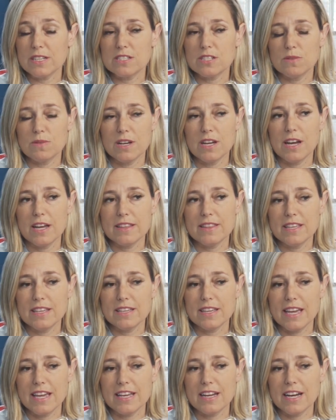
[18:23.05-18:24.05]
So I
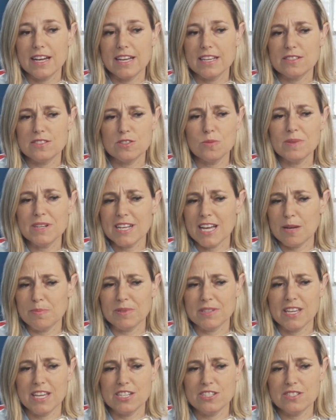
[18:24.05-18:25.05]
think AI has so many
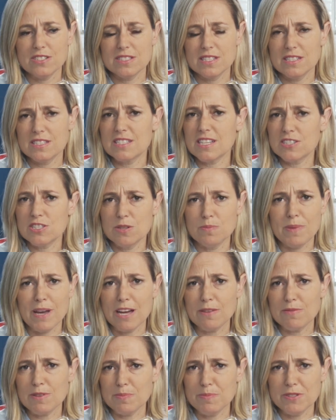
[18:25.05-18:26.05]
applications and such a
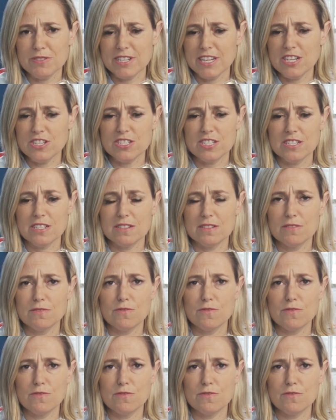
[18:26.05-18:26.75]
bad reputation